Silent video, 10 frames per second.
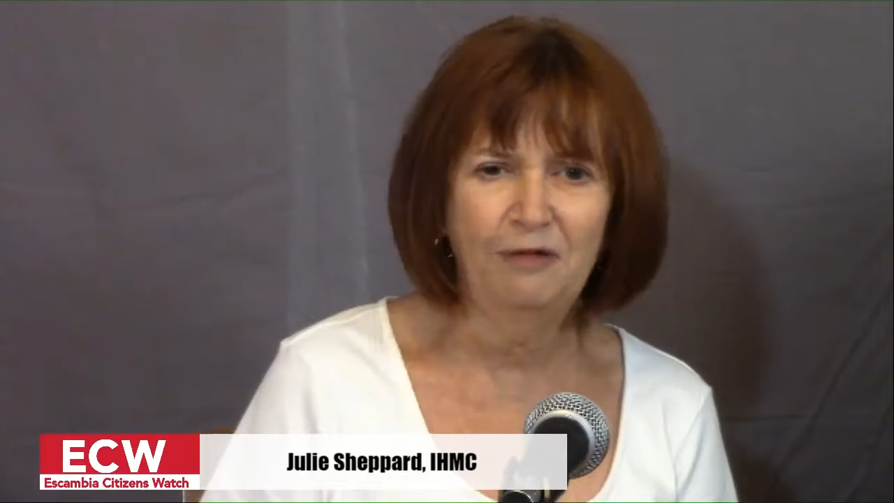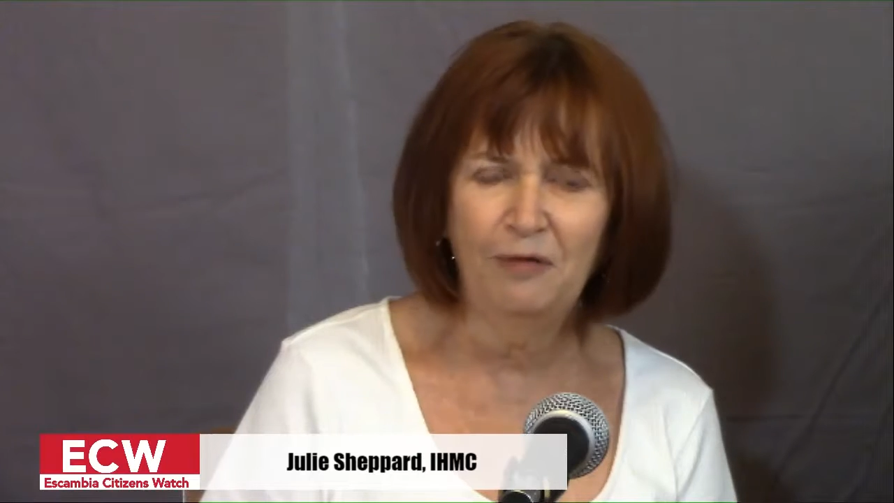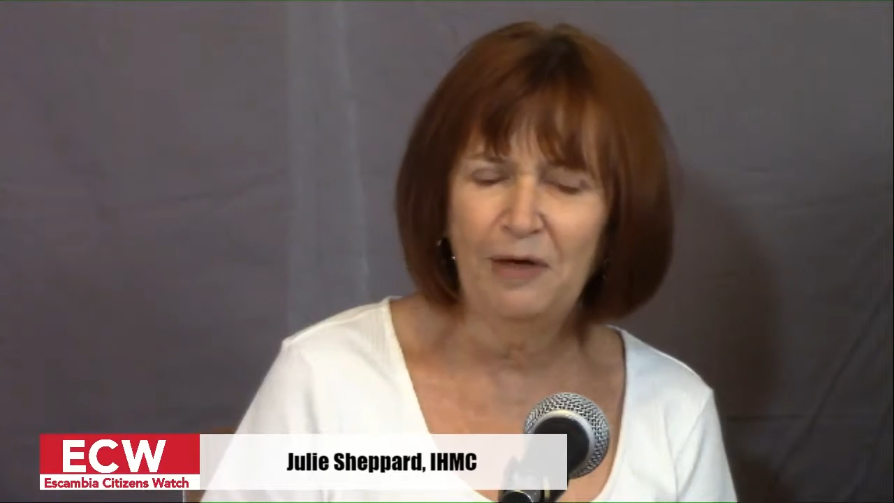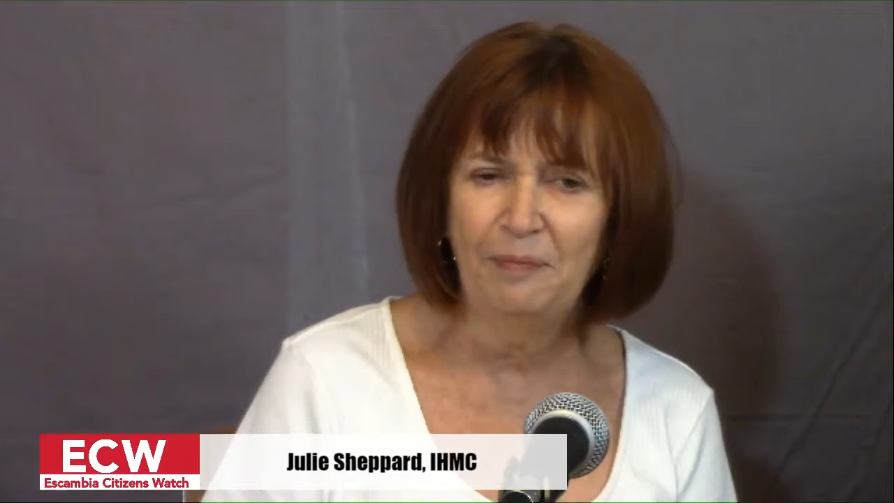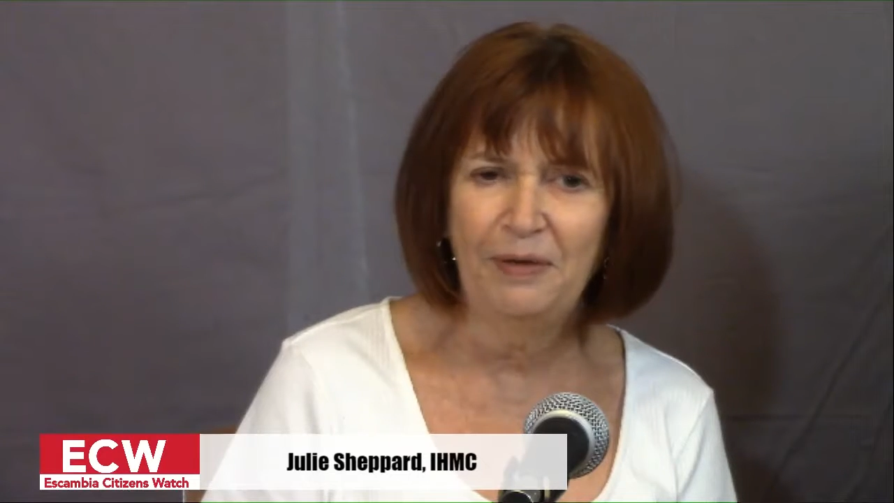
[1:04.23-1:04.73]

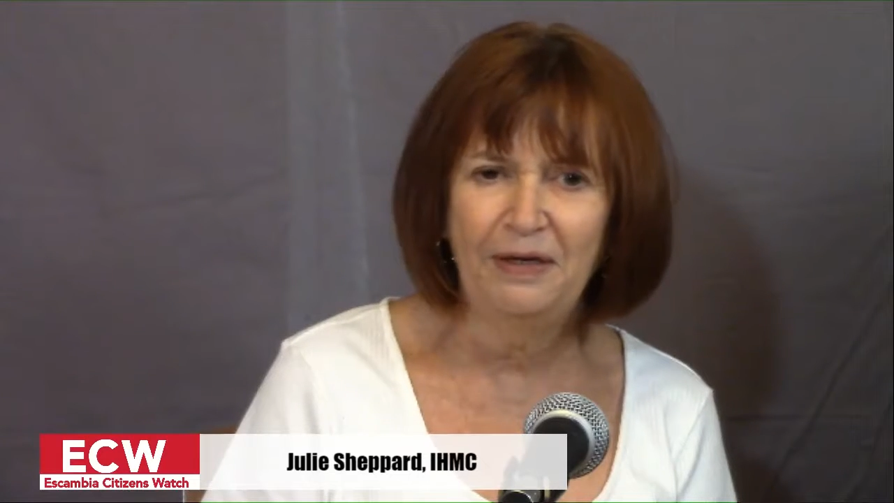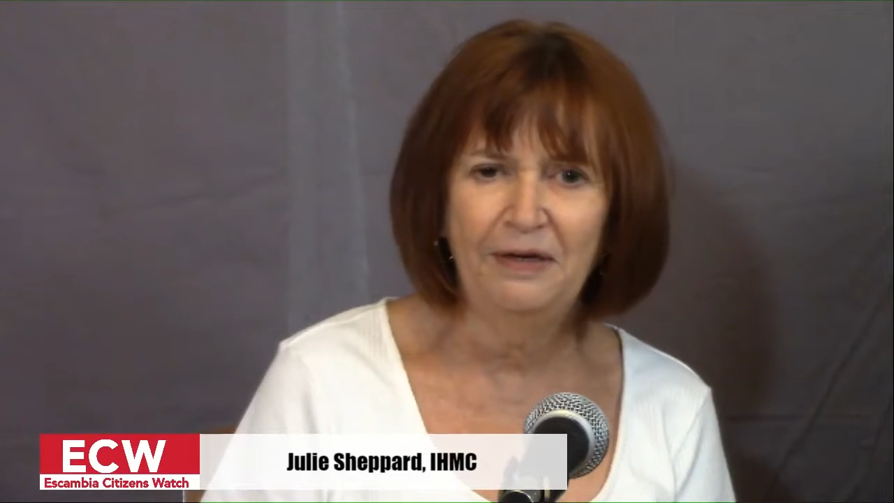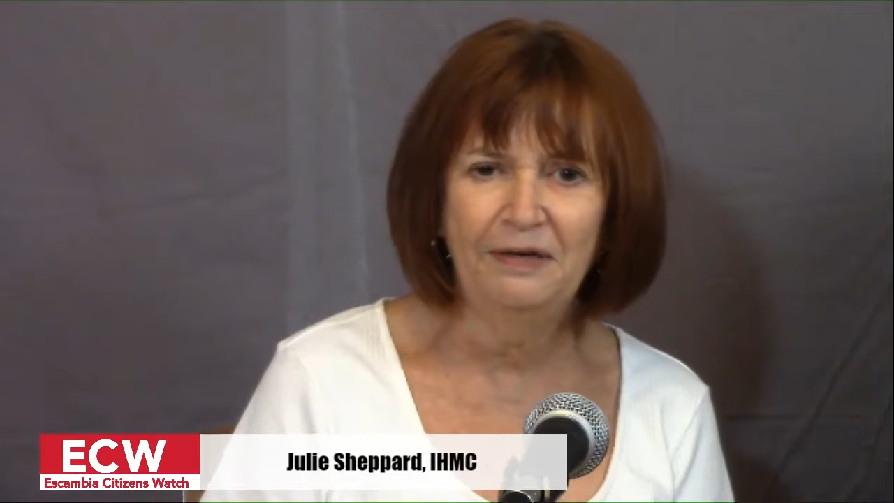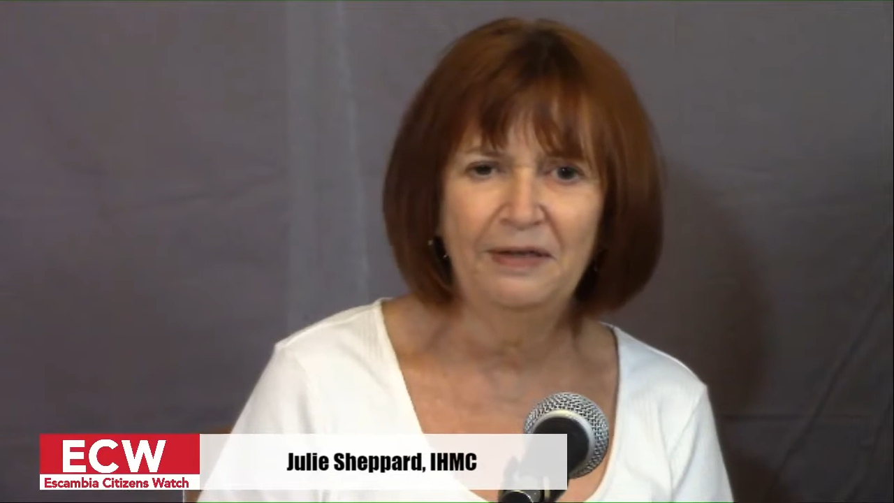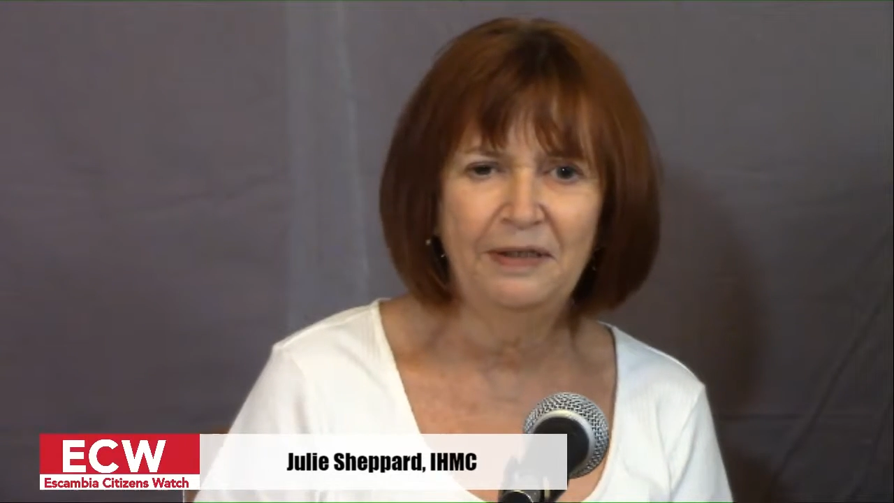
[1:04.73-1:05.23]
grown up
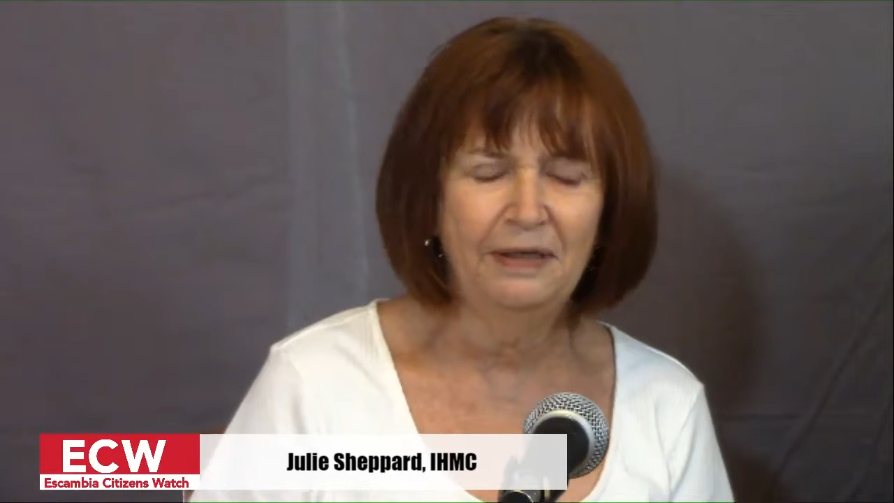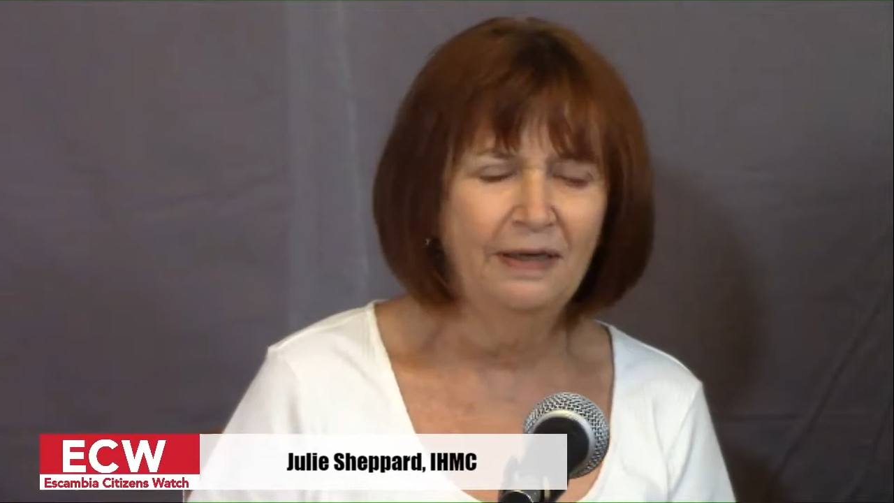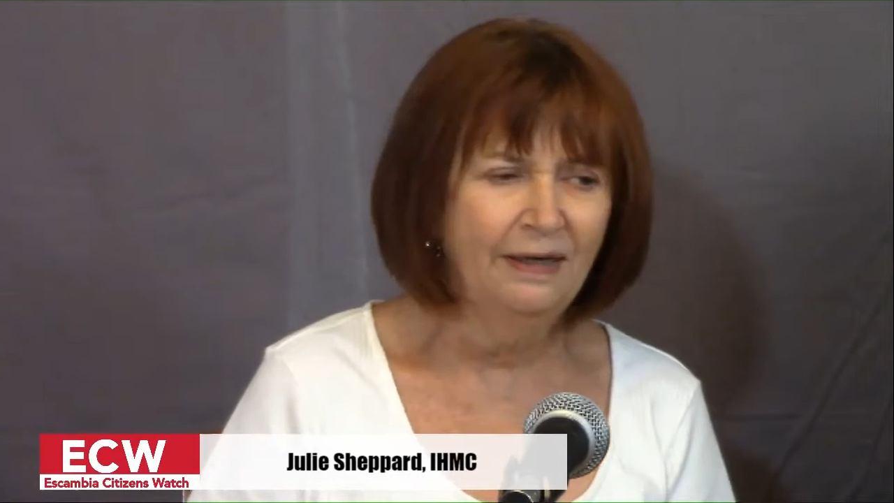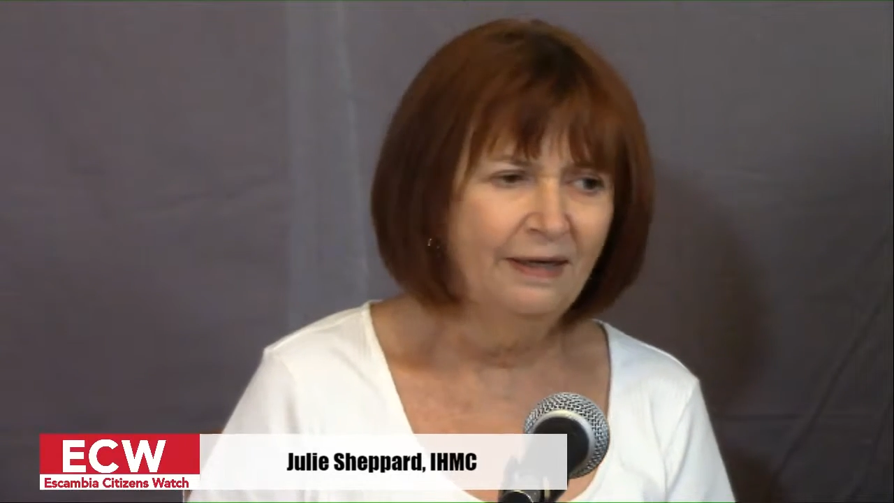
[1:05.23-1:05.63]
here, and